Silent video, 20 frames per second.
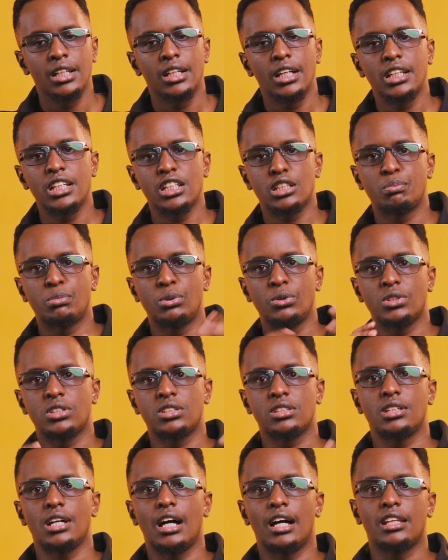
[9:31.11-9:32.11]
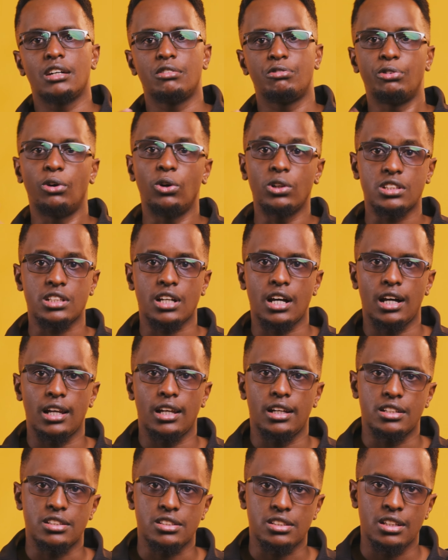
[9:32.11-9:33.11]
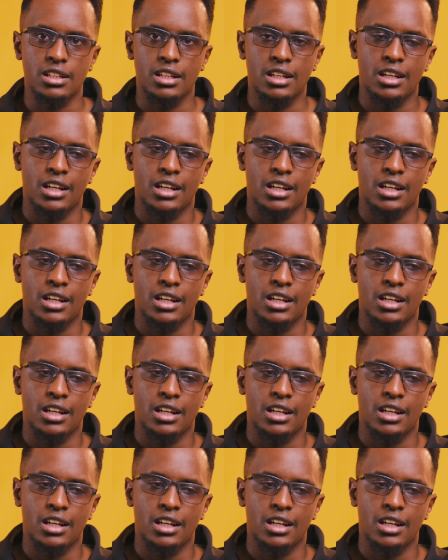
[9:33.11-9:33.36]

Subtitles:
it just puts other false colors,